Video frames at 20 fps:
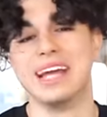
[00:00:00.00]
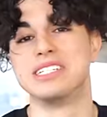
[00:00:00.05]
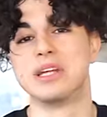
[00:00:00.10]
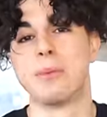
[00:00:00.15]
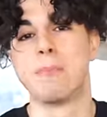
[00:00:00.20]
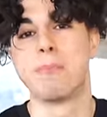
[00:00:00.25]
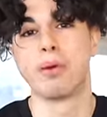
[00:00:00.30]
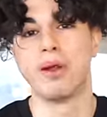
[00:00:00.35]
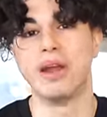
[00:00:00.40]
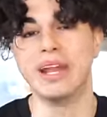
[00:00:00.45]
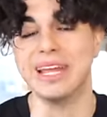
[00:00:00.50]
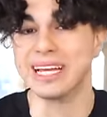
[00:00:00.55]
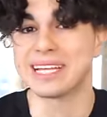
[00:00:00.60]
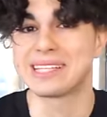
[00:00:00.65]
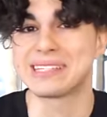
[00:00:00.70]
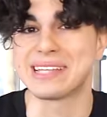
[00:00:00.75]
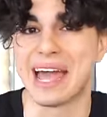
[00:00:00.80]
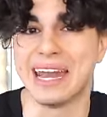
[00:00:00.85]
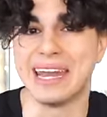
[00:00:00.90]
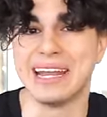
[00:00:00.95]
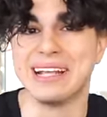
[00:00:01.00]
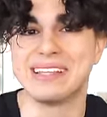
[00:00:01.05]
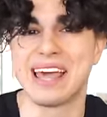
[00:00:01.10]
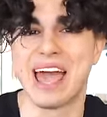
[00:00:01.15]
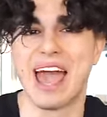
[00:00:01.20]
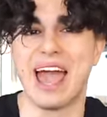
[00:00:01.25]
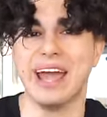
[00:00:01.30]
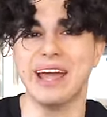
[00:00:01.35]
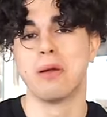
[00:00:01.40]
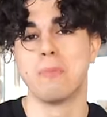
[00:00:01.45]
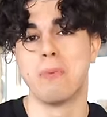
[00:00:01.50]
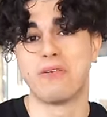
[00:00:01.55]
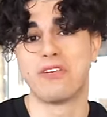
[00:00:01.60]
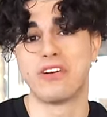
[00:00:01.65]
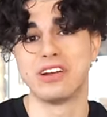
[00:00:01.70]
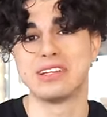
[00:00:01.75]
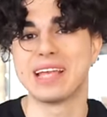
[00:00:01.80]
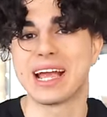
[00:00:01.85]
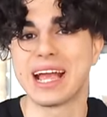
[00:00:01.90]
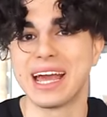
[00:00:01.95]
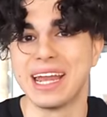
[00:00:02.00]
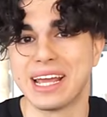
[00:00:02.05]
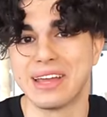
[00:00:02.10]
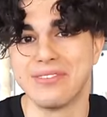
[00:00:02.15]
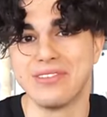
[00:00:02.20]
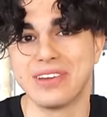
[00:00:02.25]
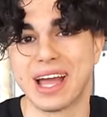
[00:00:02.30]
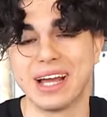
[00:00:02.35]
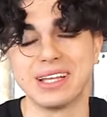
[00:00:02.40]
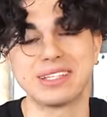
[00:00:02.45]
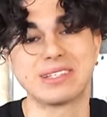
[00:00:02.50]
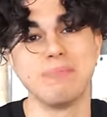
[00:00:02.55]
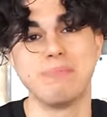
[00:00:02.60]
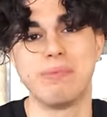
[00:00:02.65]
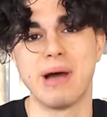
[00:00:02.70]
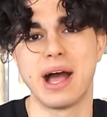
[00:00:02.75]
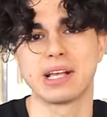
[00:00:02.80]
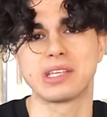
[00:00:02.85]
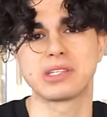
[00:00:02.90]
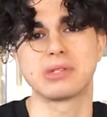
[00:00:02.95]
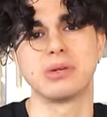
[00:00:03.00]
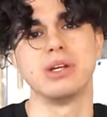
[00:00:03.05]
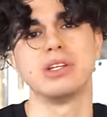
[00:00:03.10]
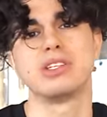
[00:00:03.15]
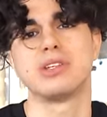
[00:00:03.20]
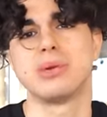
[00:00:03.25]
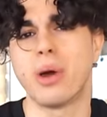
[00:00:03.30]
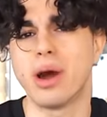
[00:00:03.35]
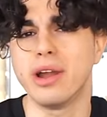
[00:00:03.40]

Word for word: is a pretty exciting day, but first I gotta give you guys some backstories to